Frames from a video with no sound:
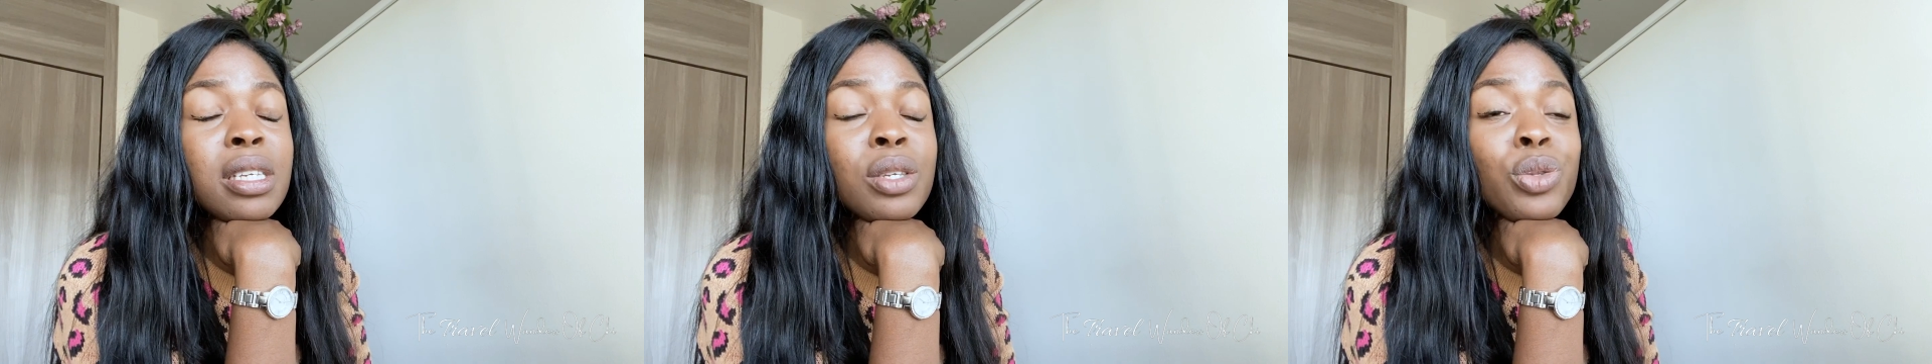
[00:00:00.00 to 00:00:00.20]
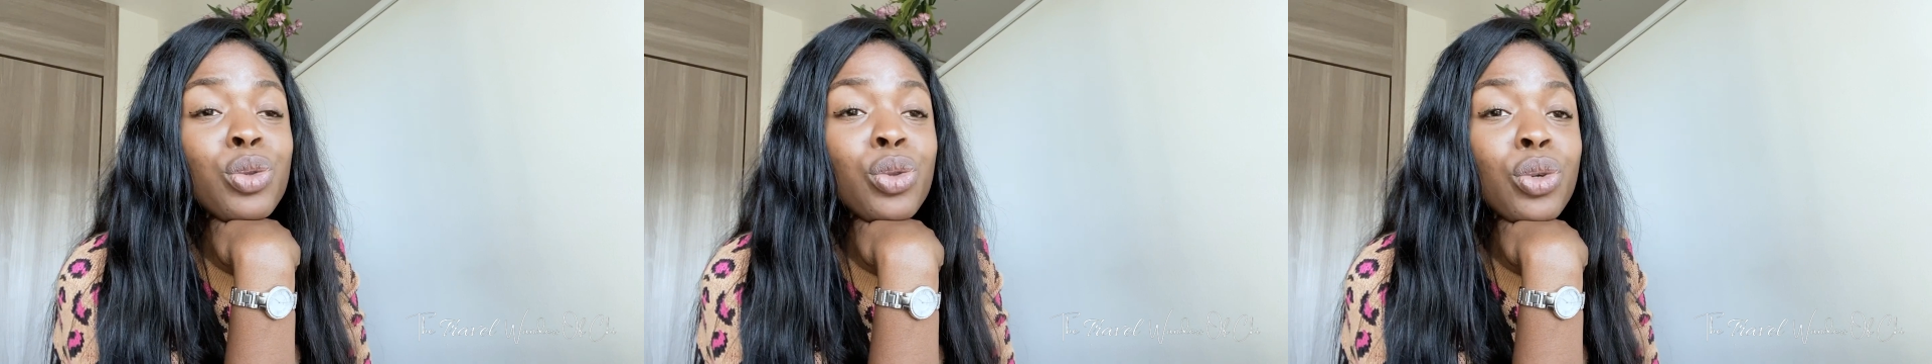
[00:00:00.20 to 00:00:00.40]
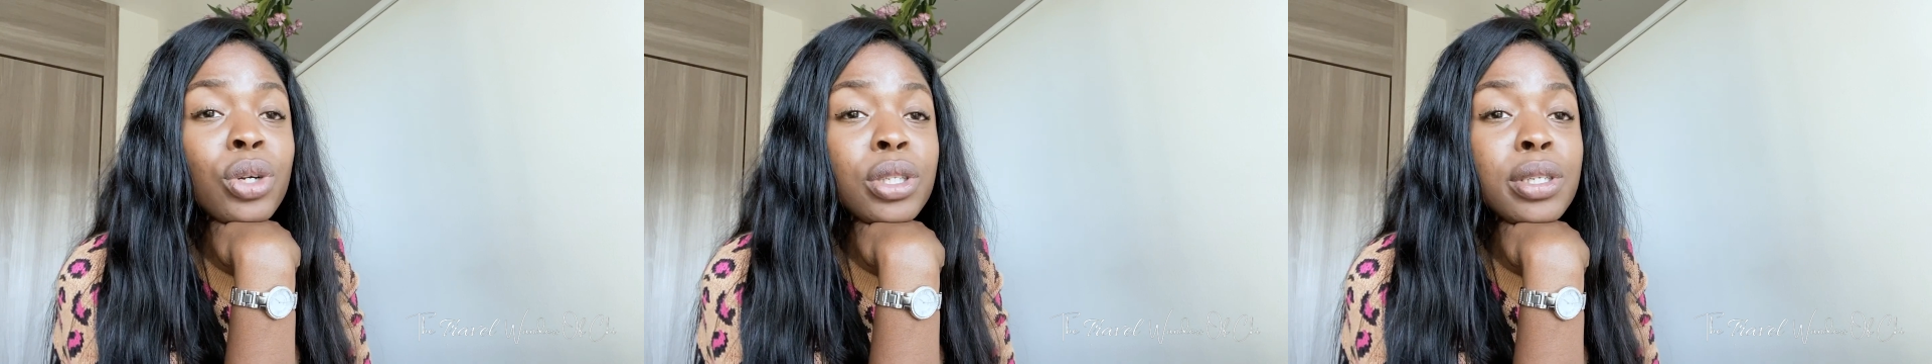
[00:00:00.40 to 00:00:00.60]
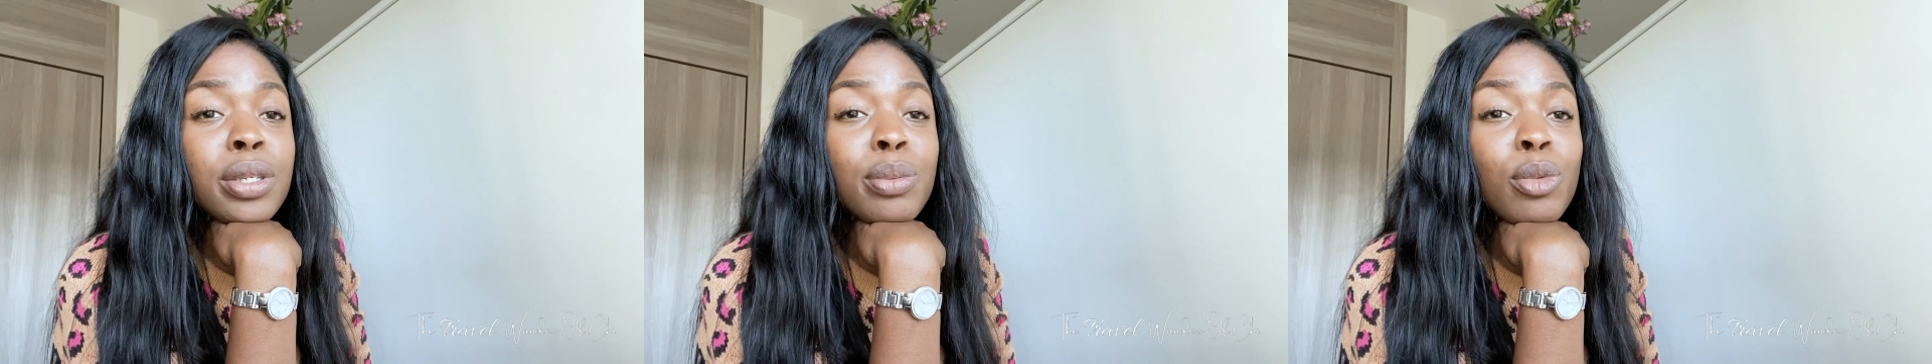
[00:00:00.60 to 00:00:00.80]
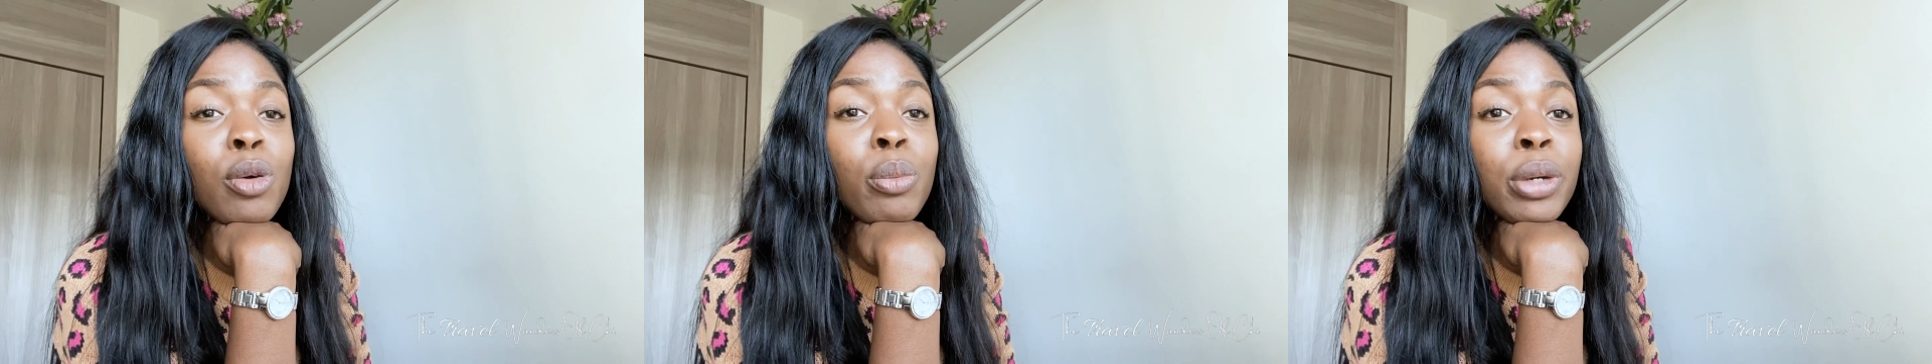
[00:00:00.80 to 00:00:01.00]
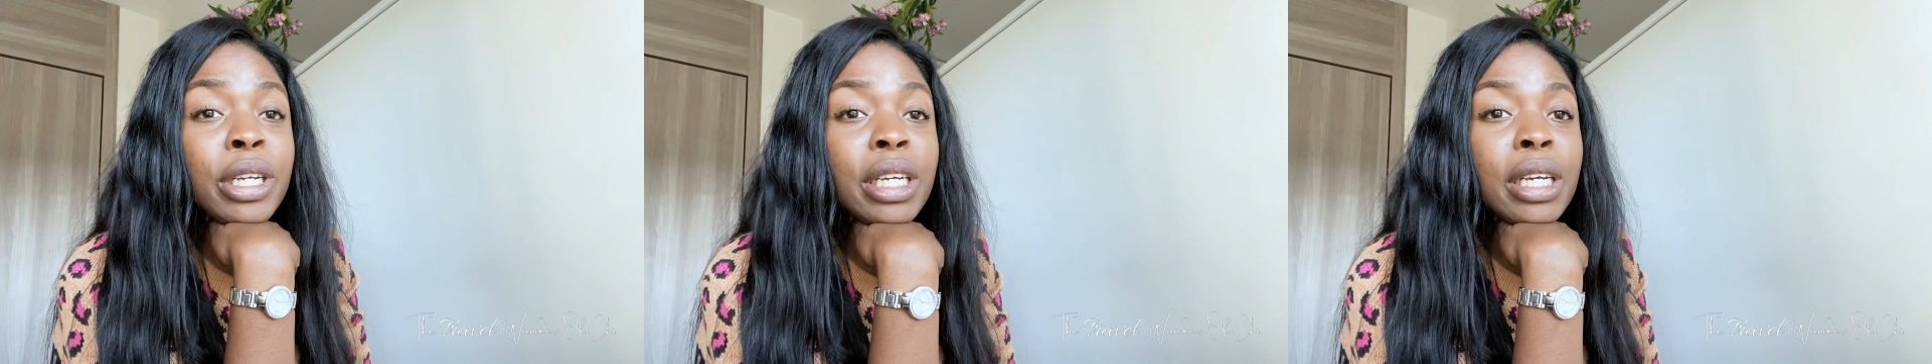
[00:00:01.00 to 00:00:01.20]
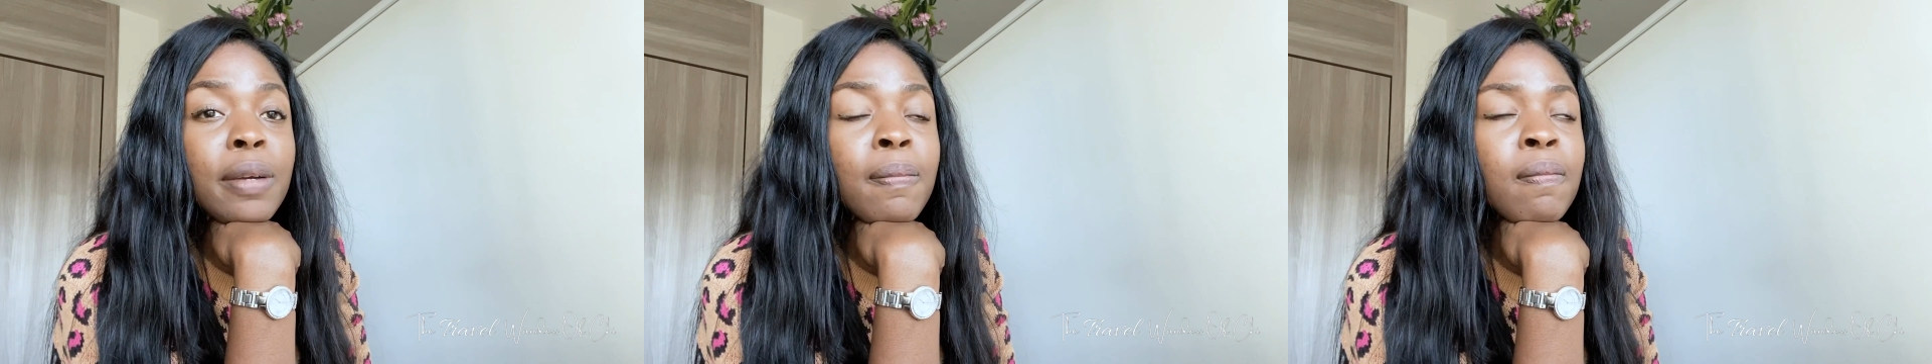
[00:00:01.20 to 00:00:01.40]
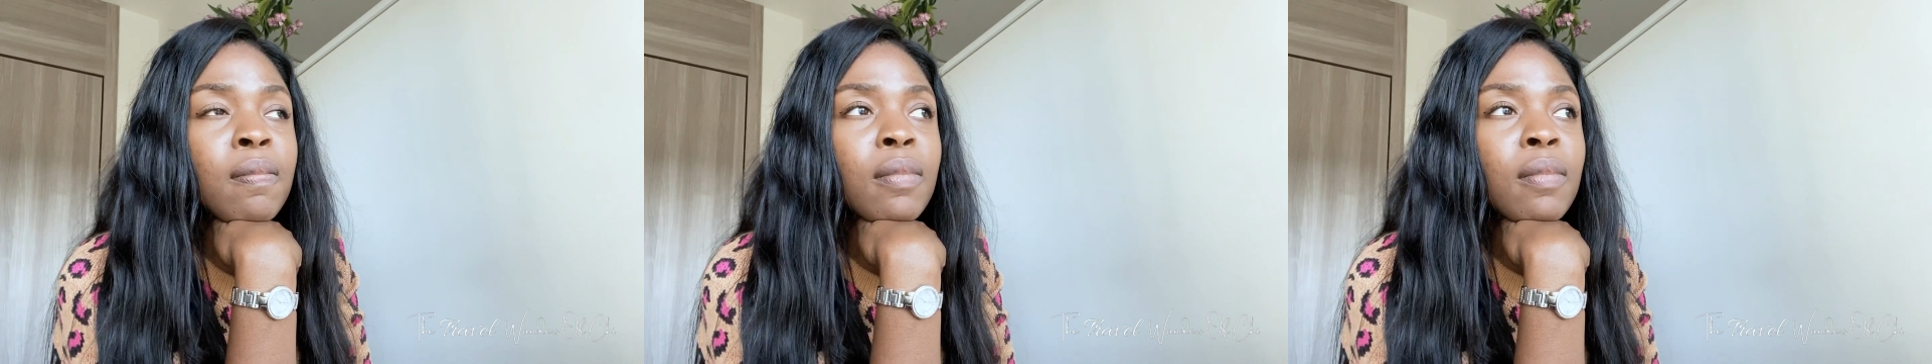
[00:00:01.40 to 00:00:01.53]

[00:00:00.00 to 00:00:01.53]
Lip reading: is not small money.